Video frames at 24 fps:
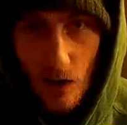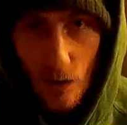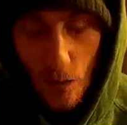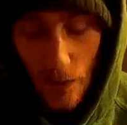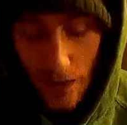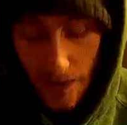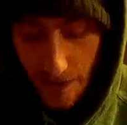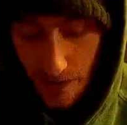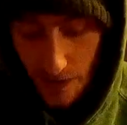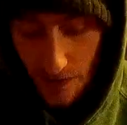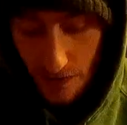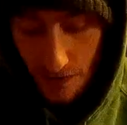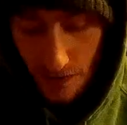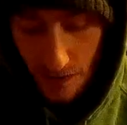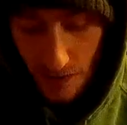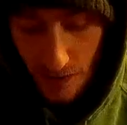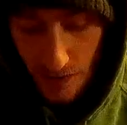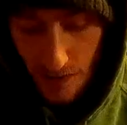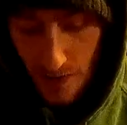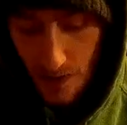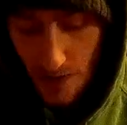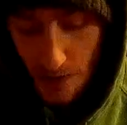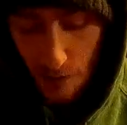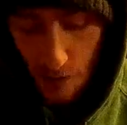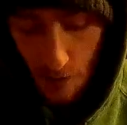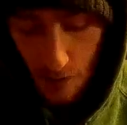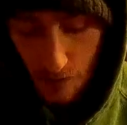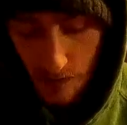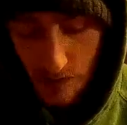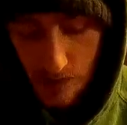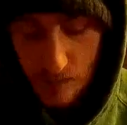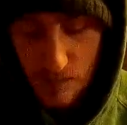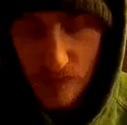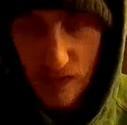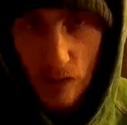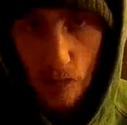wind, and you're on
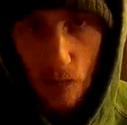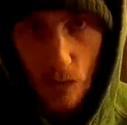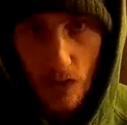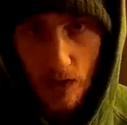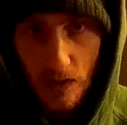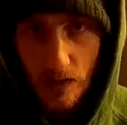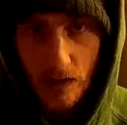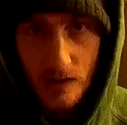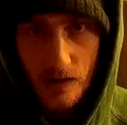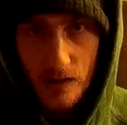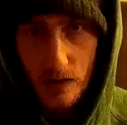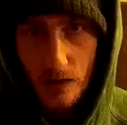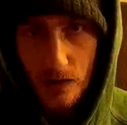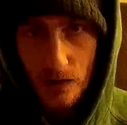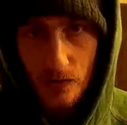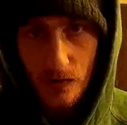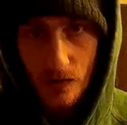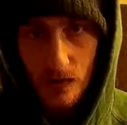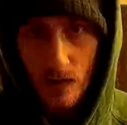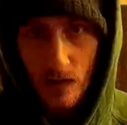speed 1 or 2,